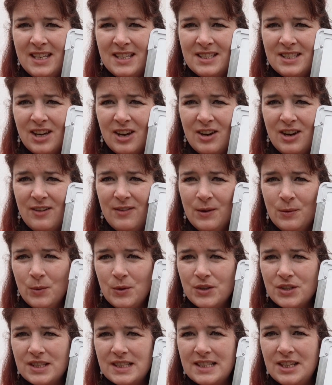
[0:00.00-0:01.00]
So if it
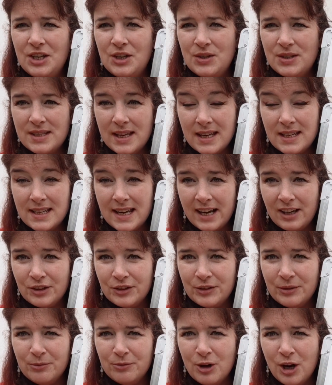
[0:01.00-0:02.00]
wants to send
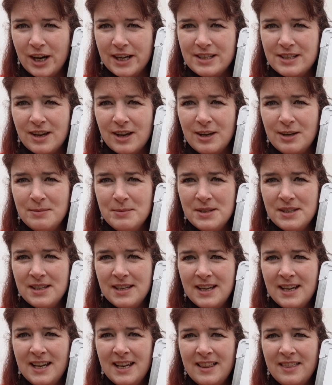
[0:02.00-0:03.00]
out some rhizomes,
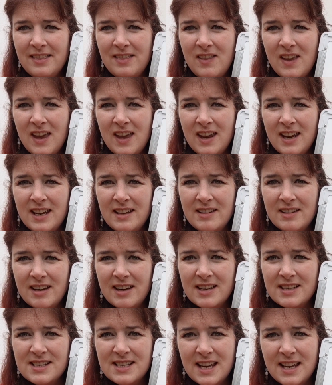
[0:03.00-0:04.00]
then it's
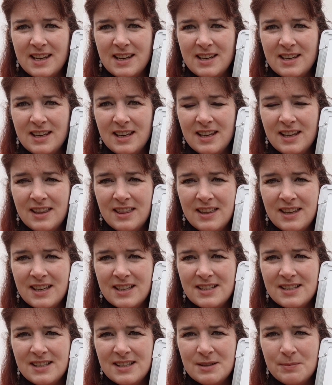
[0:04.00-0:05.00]
going to send
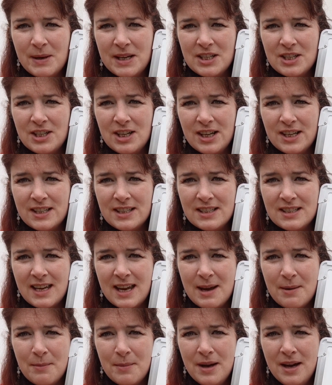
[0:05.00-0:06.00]
this specialised
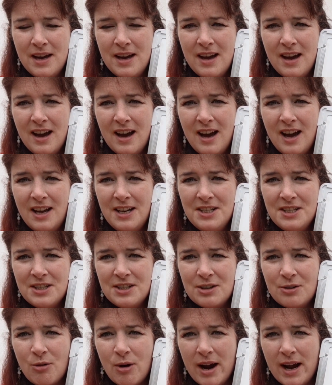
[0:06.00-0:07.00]
stem under
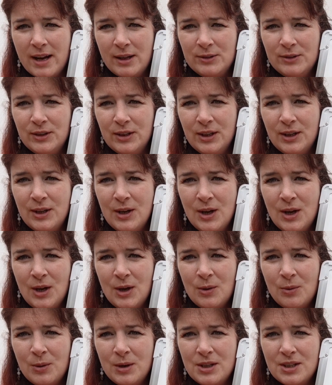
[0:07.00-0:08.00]
the ground,
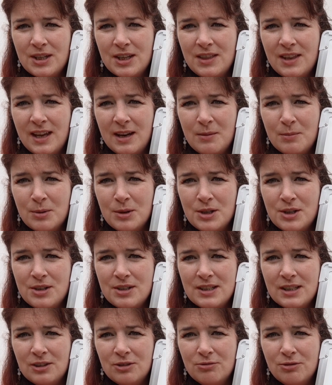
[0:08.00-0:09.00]
which can then
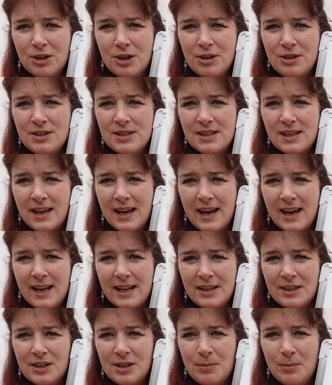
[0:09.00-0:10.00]
produce little roots
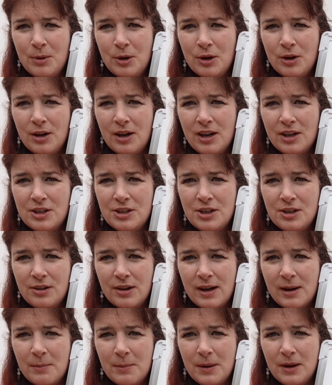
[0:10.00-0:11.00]
and put a shoot
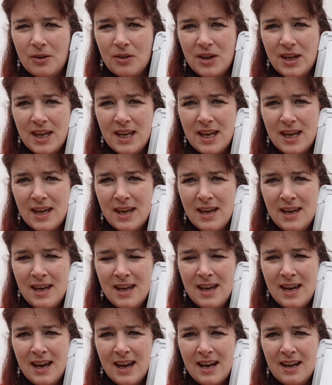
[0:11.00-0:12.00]
up along here,
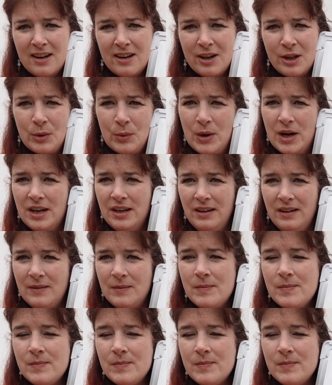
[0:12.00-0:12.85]
and another one